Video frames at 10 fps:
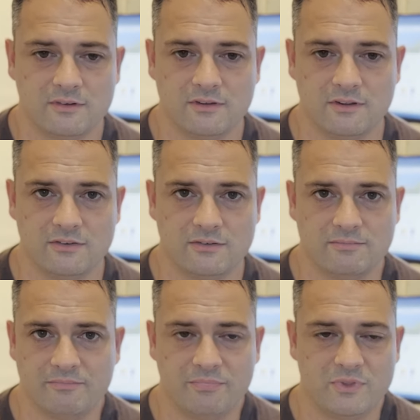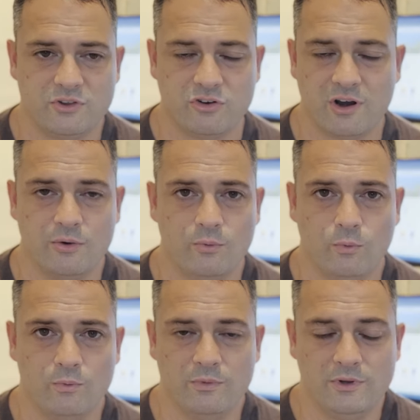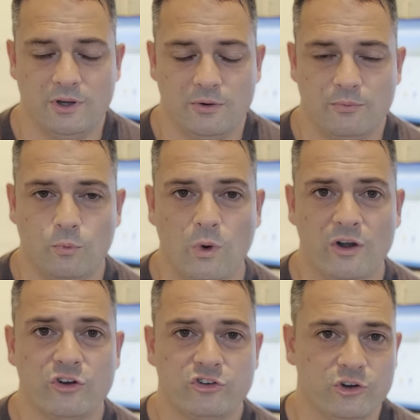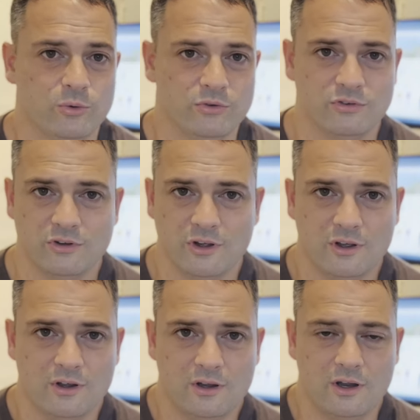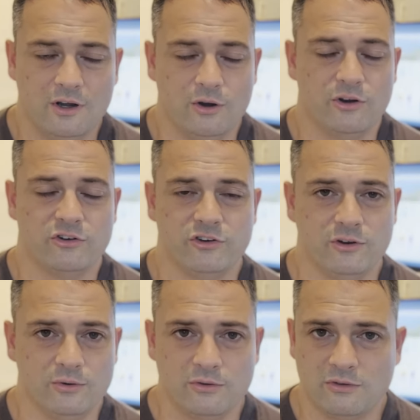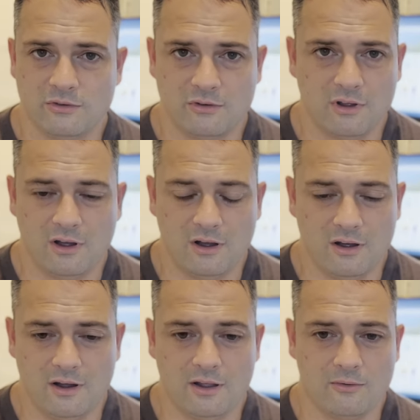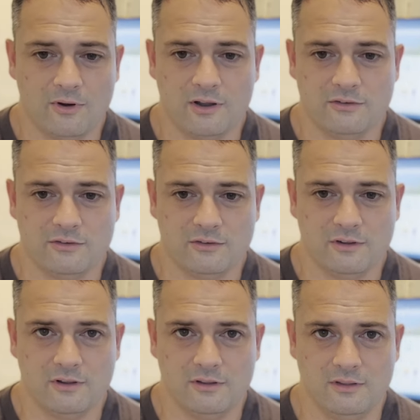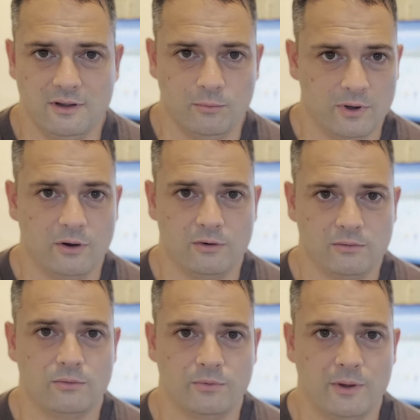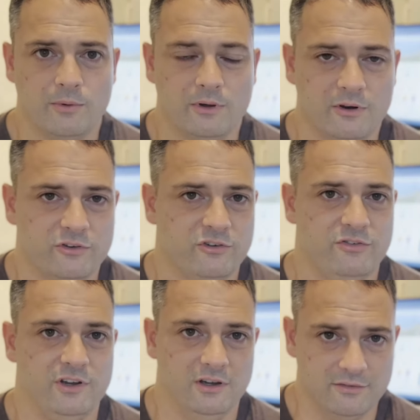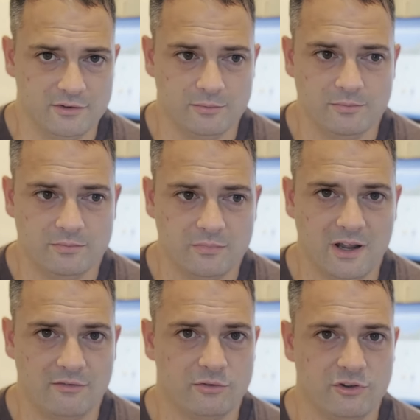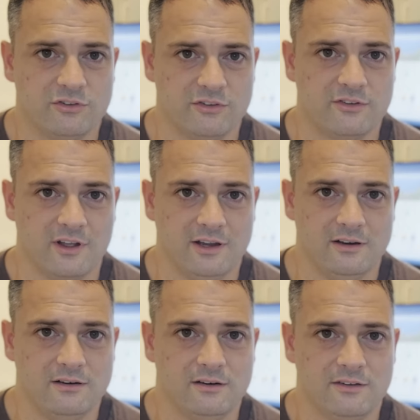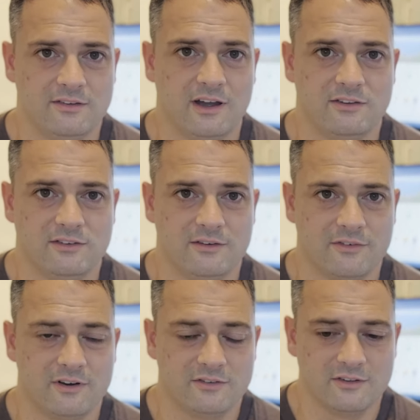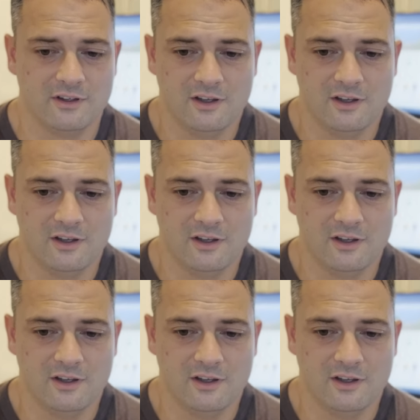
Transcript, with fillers: just try, you know, wear your shoes, know your shoes. Uh, otherwise, they will they will hurt your feet if you have just a slight size difference.